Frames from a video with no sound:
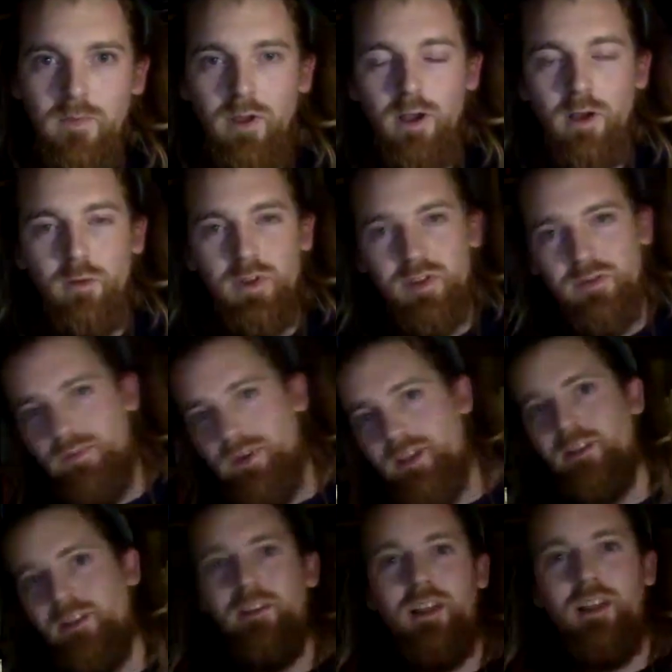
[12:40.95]
uh, with a
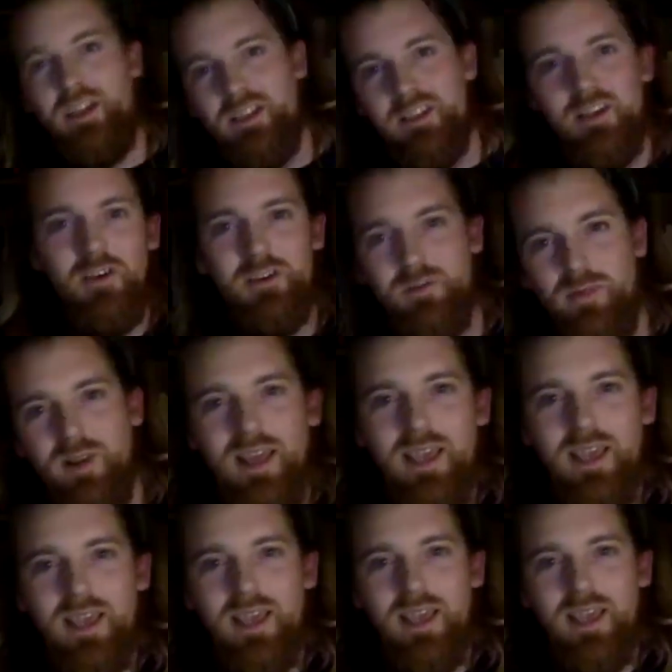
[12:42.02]
fiddle, and he, you know he's
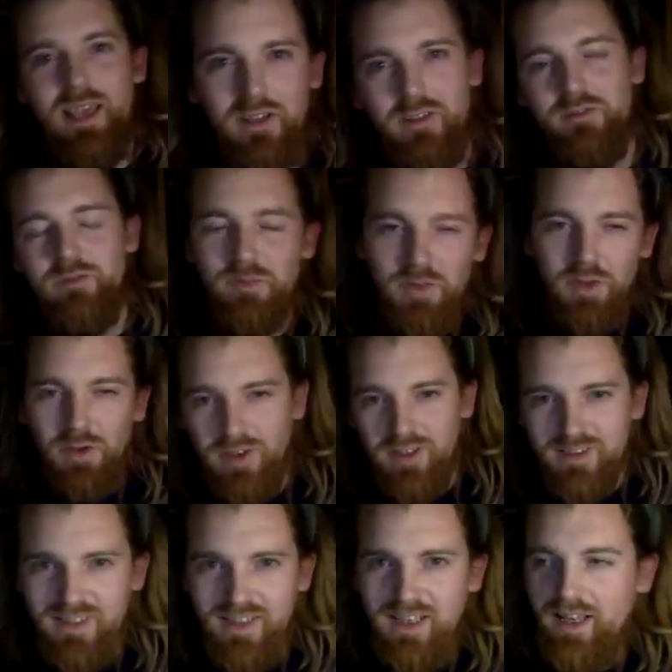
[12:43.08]
playing the fiddle
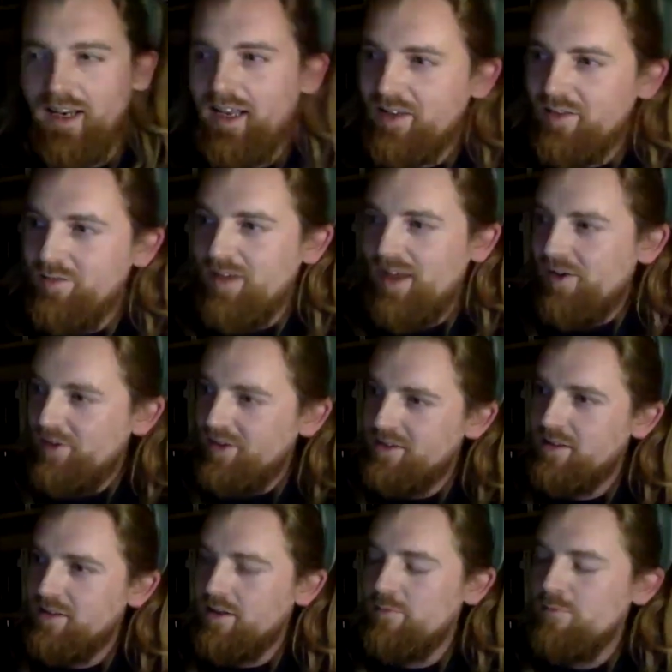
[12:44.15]
furiously, like fairies
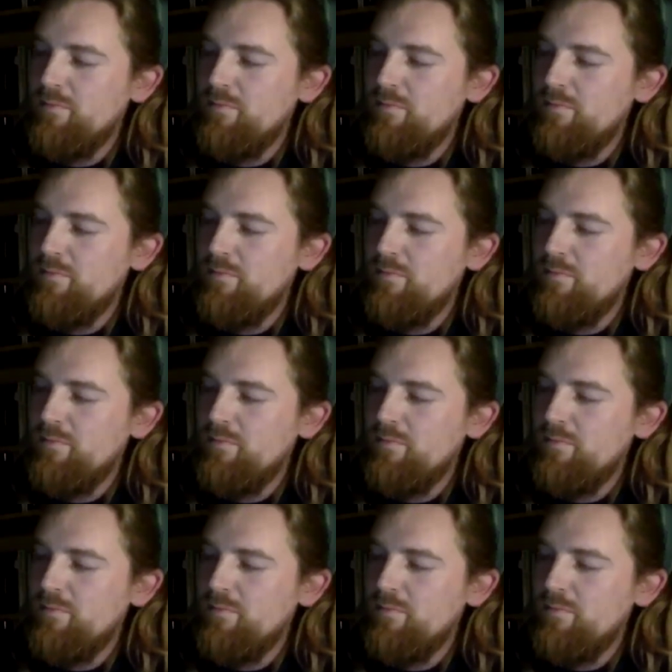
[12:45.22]
do,